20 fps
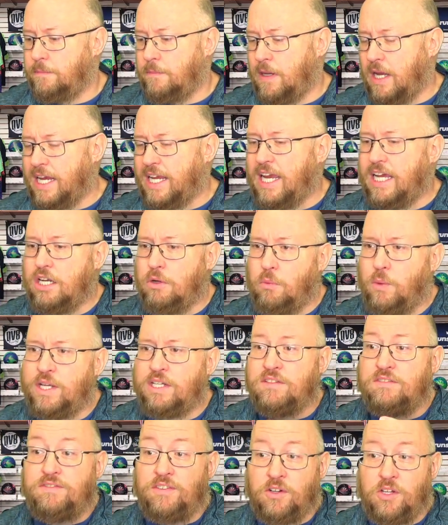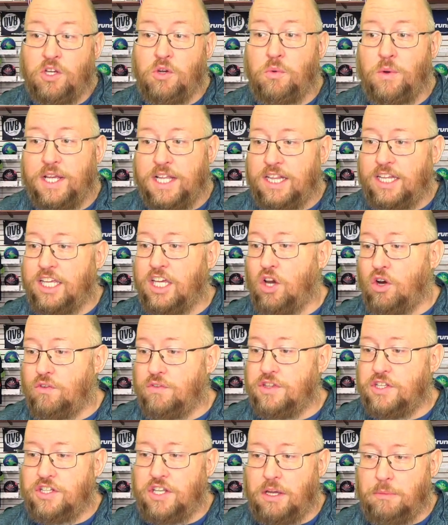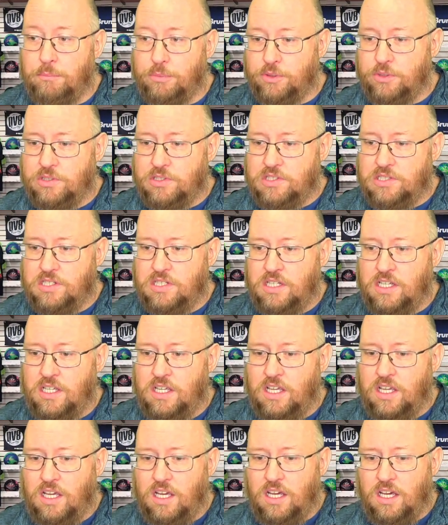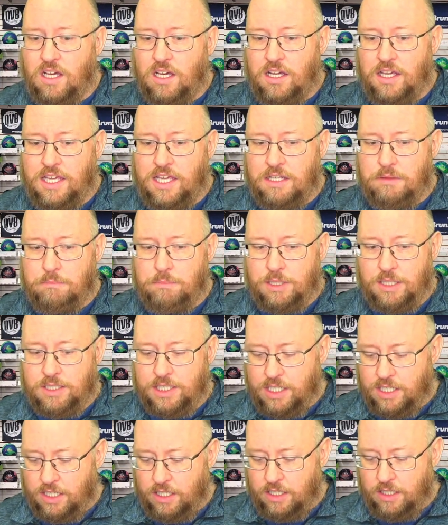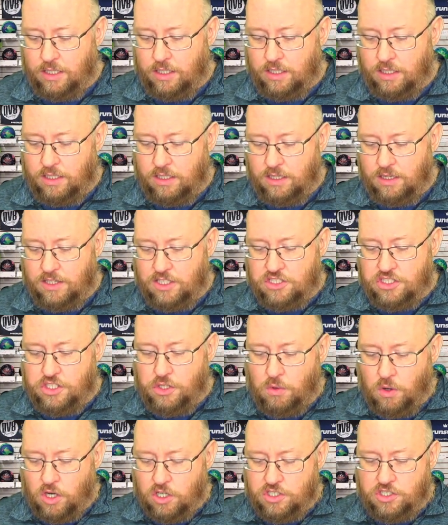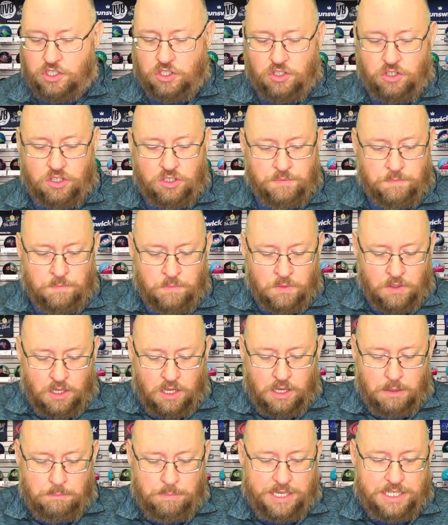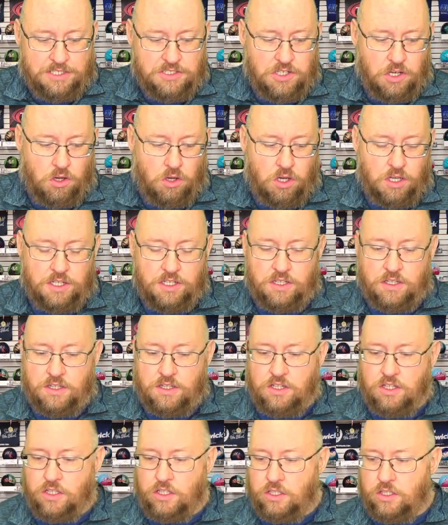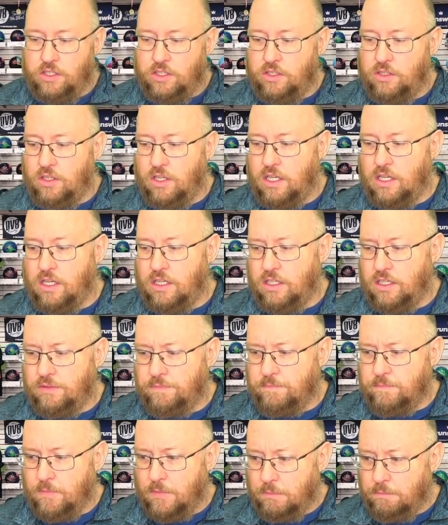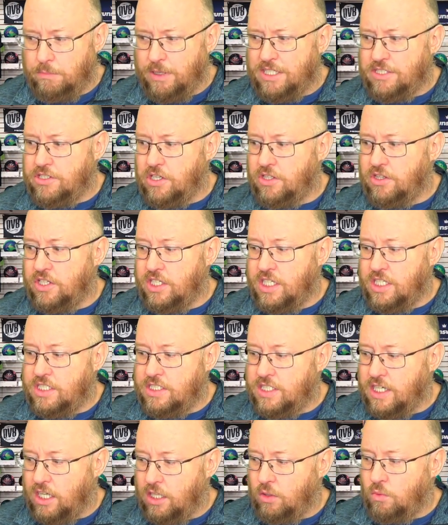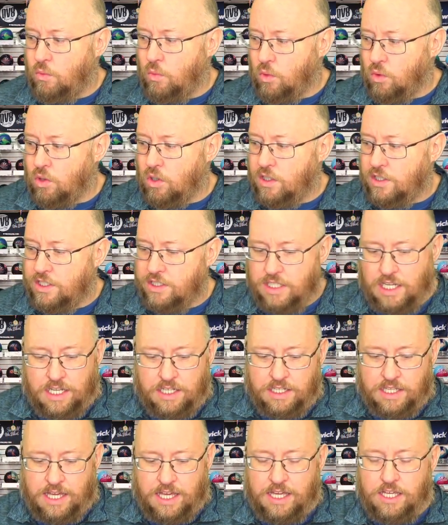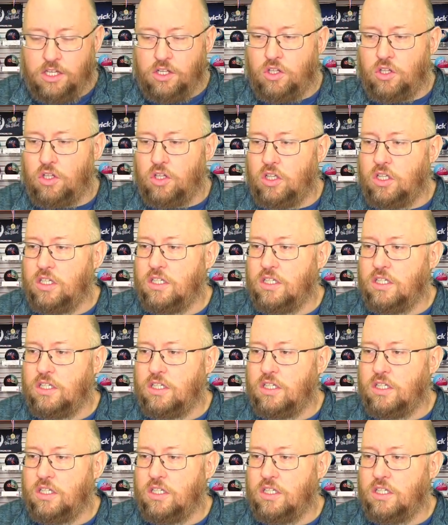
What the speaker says: I kind of went very quickly over the numbers in building this new Arsenal based on the Dell, Warren, and Cagle